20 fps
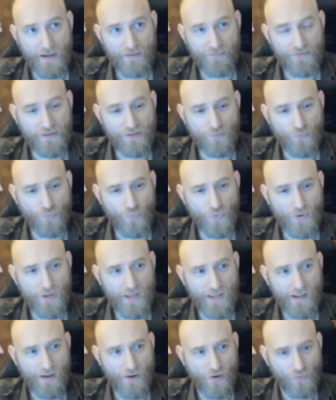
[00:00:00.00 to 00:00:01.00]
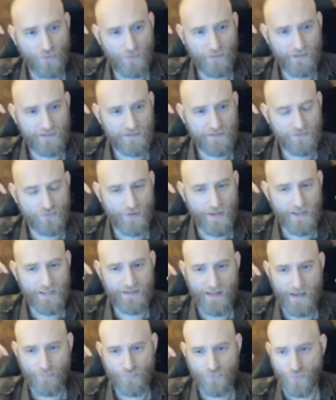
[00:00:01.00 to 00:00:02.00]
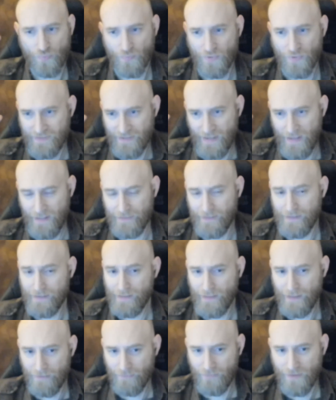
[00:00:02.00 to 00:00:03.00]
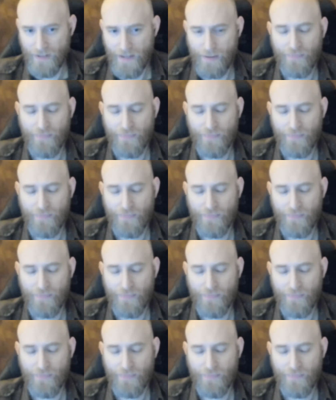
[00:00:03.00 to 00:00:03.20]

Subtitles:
think we only trained up to battalion level.